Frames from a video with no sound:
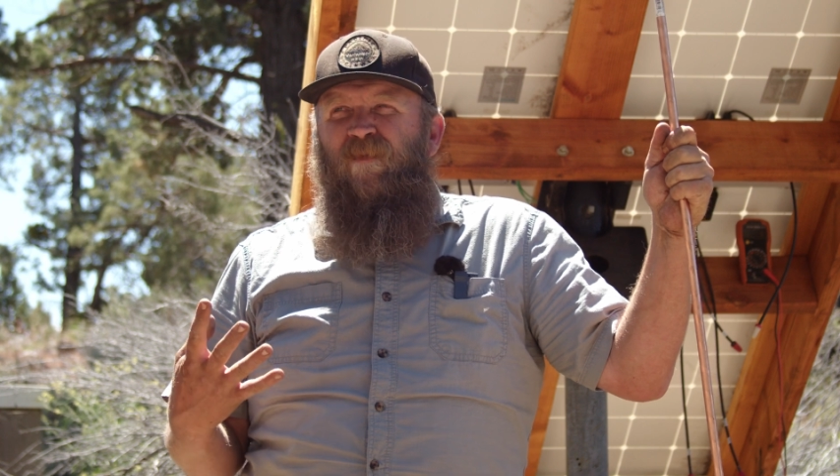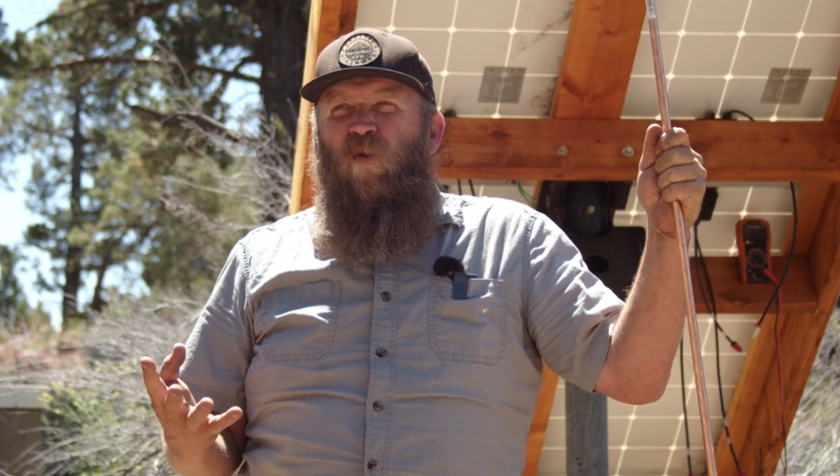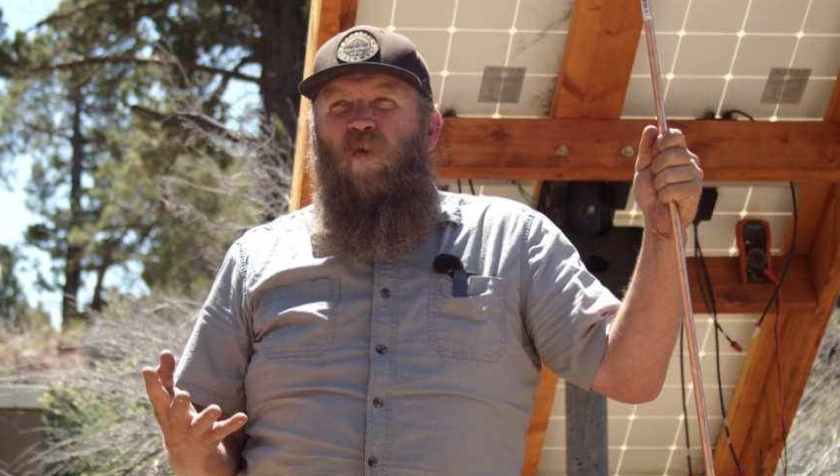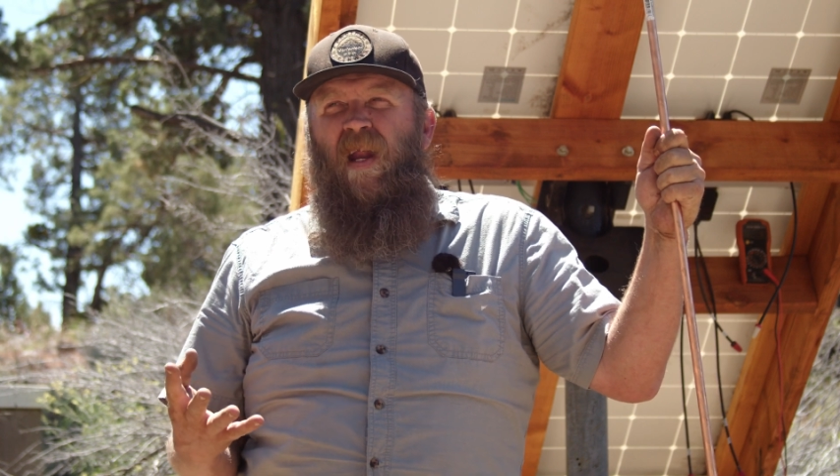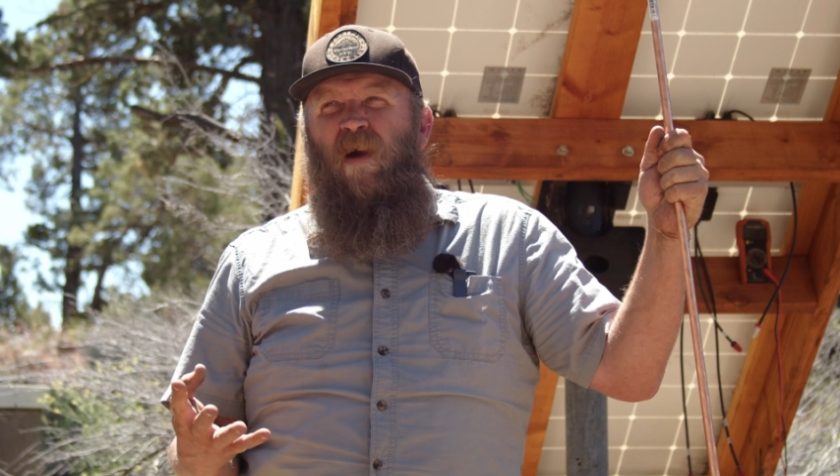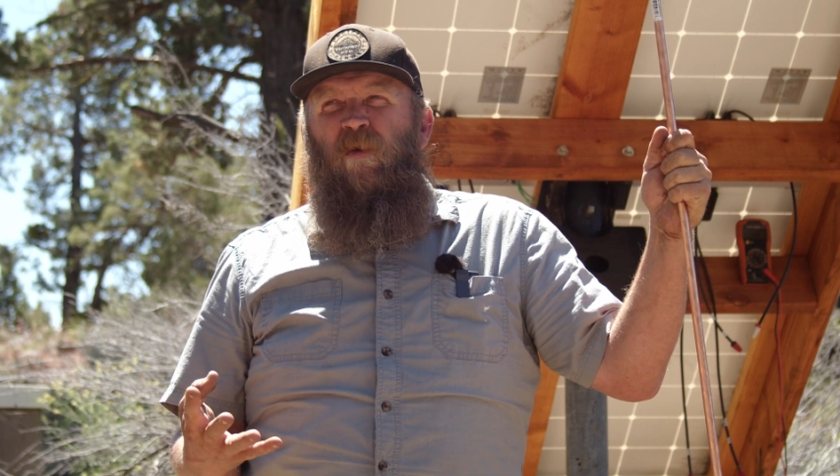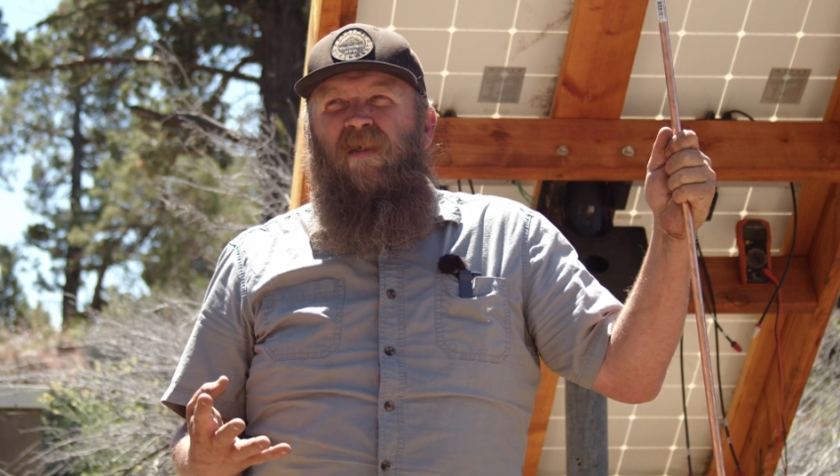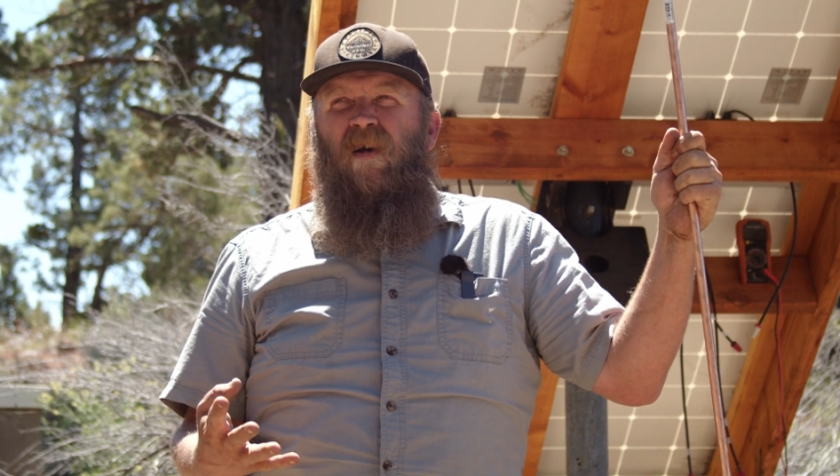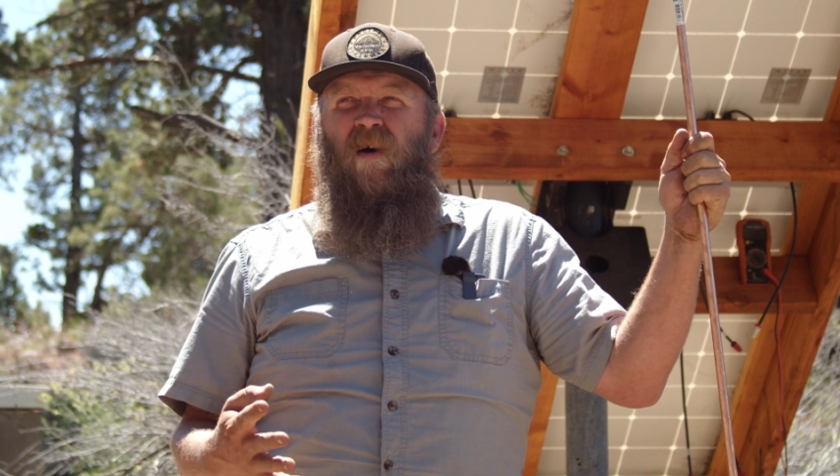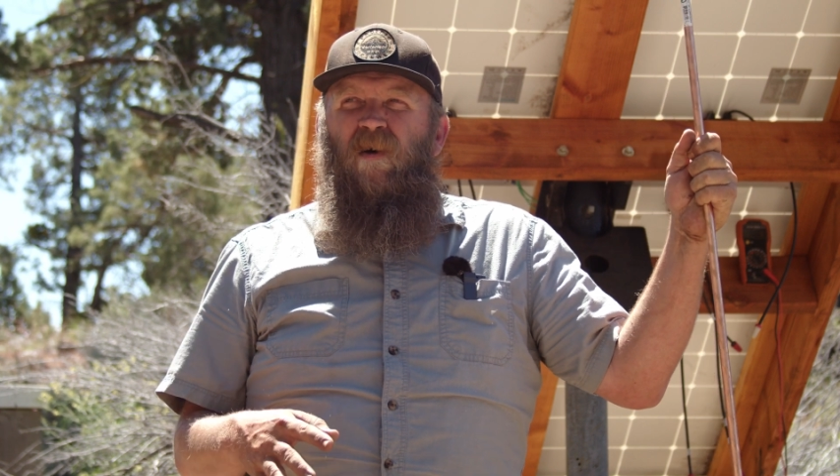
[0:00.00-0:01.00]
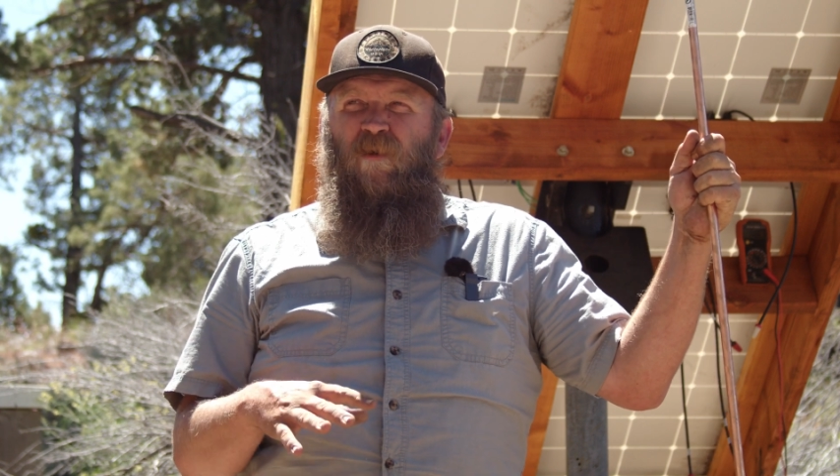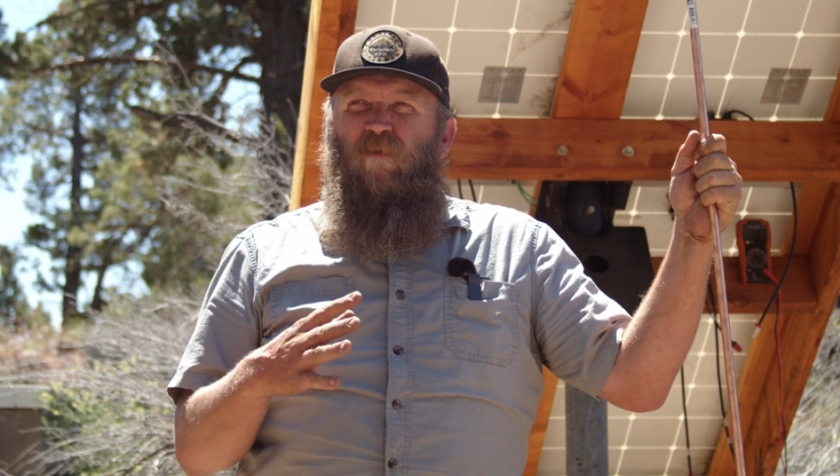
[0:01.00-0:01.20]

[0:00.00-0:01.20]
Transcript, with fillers: what I would call